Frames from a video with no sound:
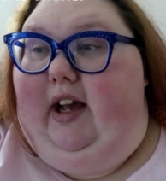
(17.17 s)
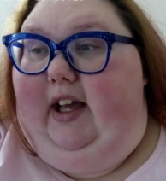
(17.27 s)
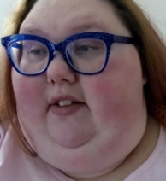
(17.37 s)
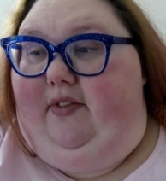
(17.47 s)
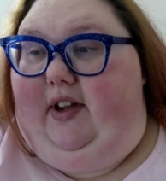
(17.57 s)

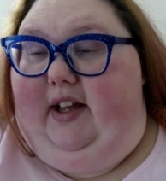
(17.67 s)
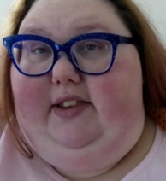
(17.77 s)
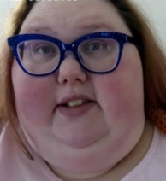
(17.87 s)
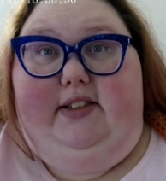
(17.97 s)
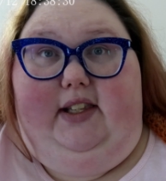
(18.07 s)
I've got
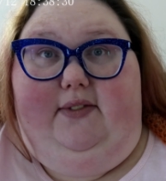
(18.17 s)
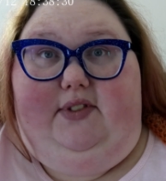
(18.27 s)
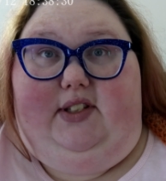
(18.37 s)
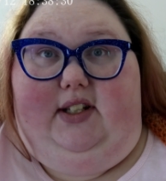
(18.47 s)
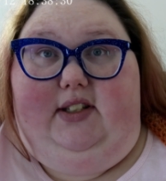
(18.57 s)
the
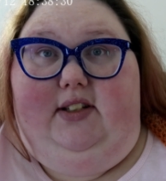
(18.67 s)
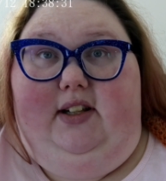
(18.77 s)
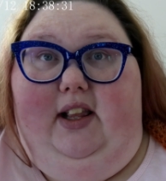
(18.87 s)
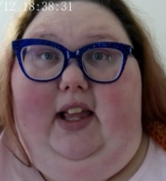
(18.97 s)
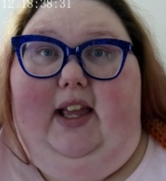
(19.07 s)
sleeves done,
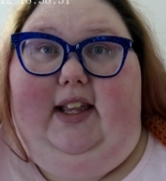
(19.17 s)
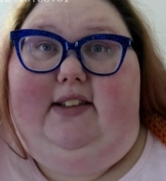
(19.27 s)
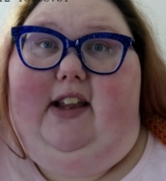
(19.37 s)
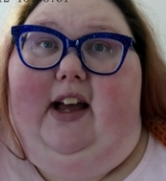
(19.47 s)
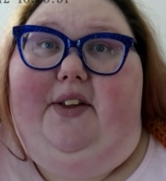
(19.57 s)

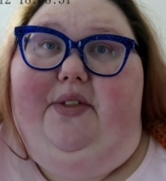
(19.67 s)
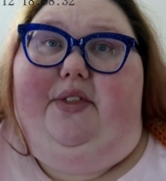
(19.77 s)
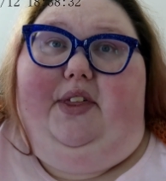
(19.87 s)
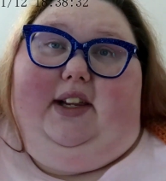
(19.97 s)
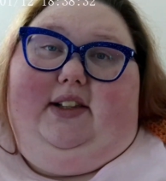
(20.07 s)
and I
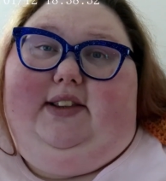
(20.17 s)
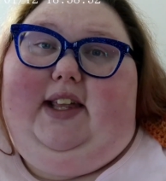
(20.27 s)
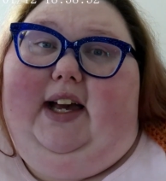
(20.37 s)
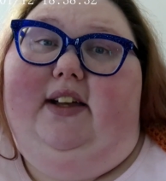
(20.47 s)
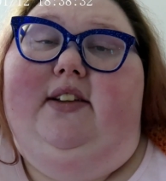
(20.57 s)
think
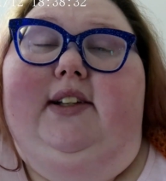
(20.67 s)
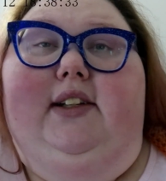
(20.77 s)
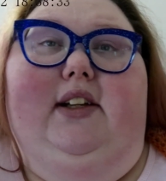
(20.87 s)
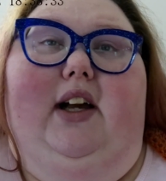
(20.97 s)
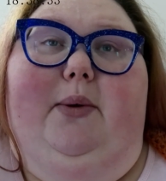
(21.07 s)
that
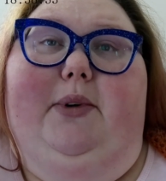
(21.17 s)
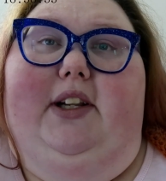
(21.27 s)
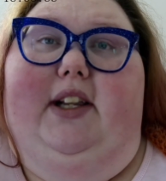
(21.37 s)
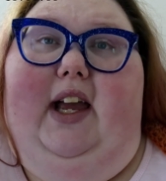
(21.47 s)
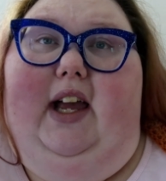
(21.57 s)
I'm
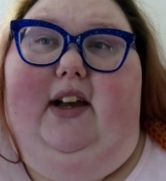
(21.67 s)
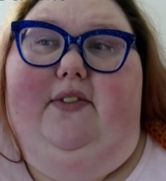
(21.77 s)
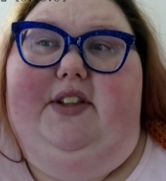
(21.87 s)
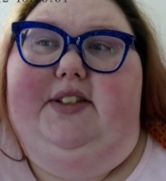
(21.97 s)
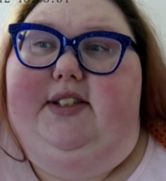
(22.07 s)
gonna
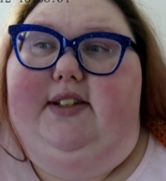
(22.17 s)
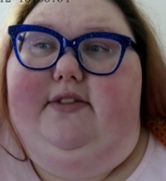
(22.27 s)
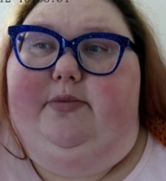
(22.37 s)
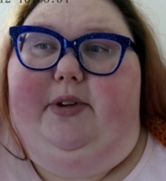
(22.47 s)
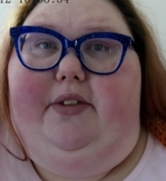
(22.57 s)
have the
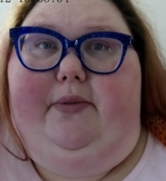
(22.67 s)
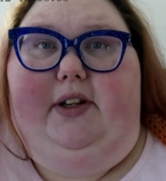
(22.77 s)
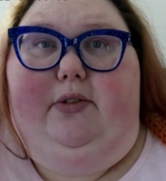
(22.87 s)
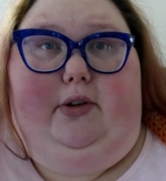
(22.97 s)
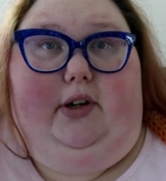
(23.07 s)
sleeves be
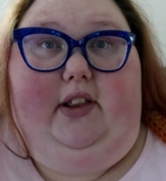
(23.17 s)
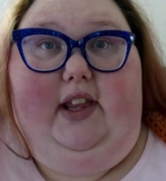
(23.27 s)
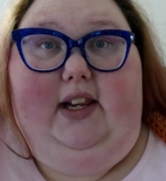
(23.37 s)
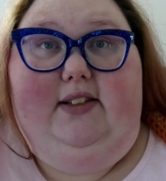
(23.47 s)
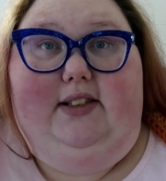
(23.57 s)
3/4
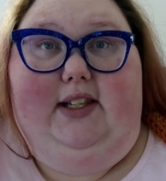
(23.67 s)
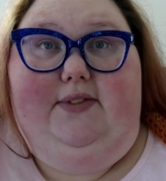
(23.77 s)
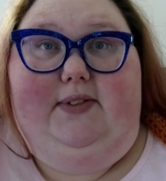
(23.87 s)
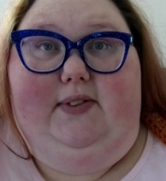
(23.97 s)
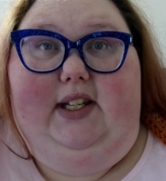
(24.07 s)
length
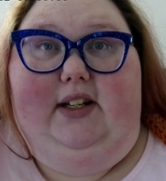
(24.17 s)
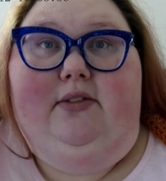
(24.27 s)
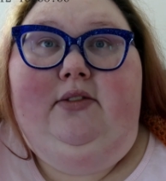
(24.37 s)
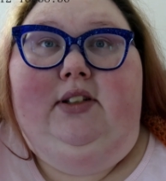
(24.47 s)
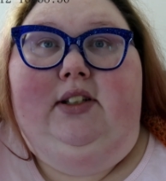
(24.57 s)
sleeves for
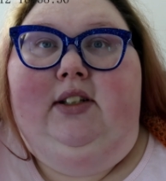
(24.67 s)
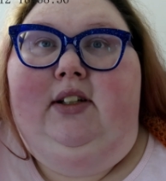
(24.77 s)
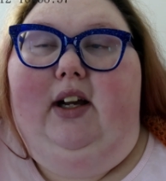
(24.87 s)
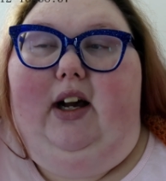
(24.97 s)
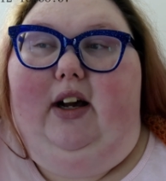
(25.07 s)
now.
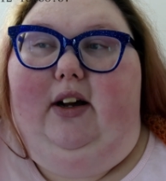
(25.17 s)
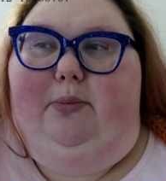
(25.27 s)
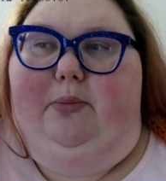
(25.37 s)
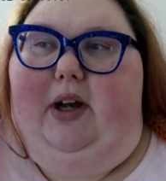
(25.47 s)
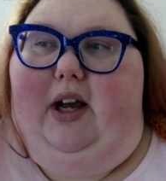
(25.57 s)

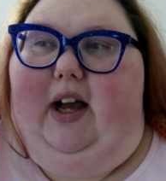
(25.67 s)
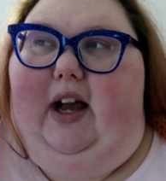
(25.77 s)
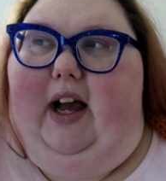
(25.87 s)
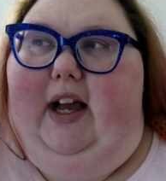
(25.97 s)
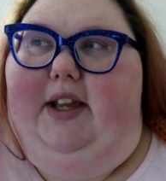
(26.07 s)
Um,
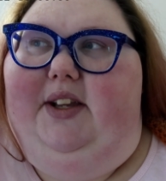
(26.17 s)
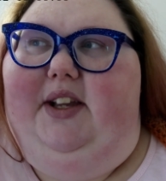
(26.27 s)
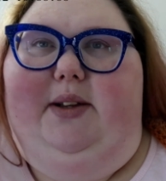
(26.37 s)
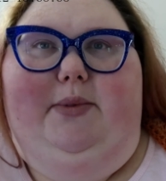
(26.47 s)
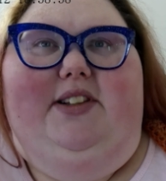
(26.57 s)
I
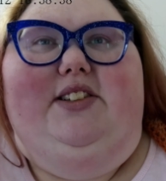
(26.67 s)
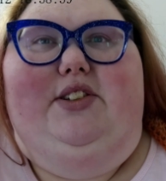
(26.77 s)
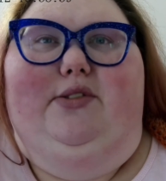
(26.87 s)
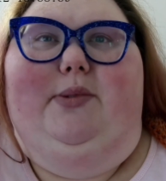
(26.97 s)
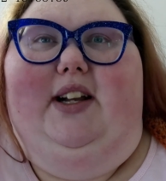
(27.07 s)
am in
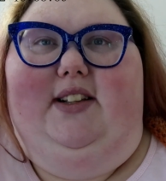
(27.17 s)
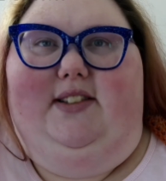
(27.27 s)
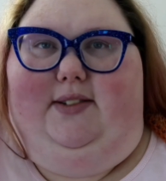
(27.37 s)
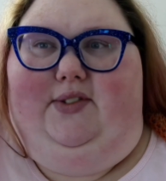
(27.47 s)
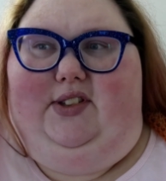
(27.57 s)
two
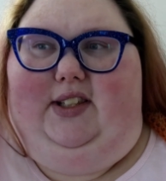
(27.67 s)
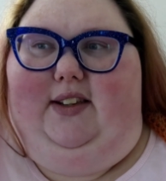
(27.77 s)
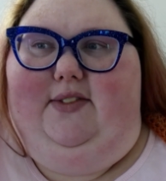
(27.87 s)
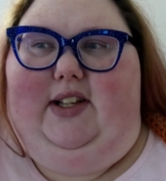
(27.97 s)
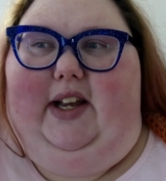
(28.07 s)
minds of
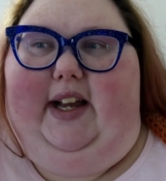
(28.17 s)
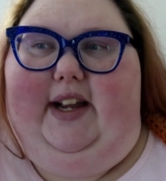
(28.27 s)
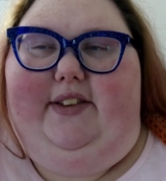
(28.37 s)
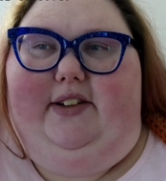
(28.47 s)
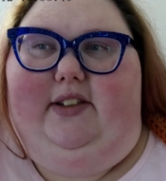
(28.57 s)
sleeves. I
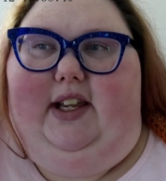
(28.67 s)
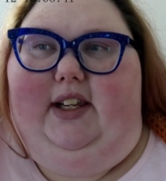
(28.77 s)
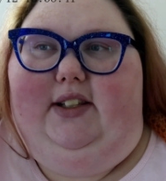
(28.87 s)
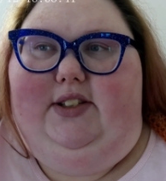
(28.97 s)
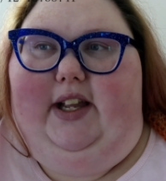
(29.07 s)
either
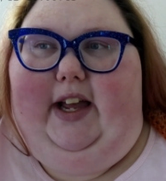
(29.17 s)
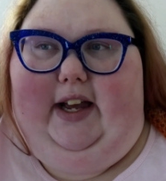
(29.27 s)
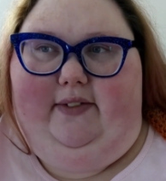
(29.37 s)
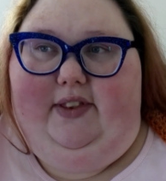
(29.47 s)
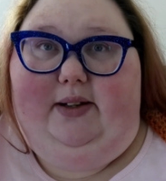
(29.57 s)
like to
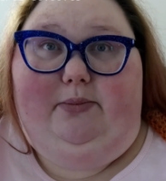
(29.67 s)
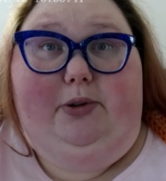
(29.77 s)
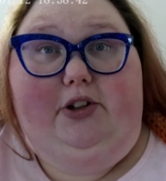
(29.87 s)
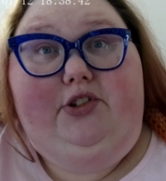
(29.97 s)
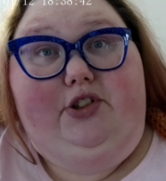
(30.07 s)
have them
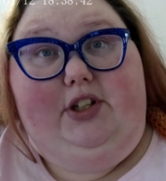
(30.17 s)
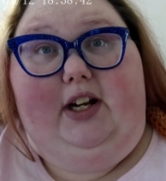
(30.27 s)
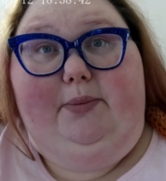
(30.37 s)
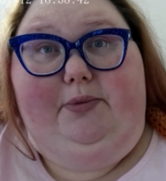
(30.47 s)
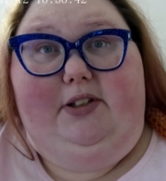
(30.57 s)
pushed
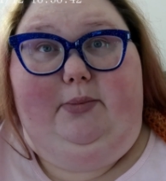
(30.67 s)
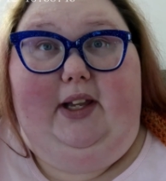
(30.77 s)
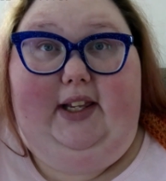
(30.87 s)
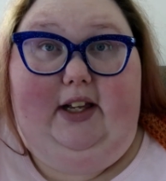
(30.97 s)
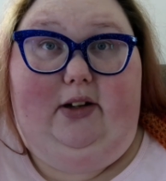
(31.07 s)
up to
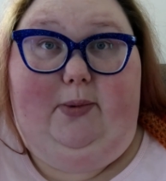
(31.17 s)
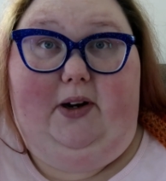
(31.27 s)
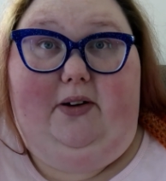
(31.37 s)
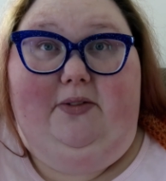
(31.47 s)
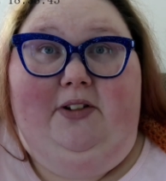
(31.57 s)
my
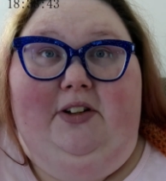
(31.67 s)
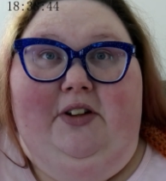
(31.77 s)
elbow,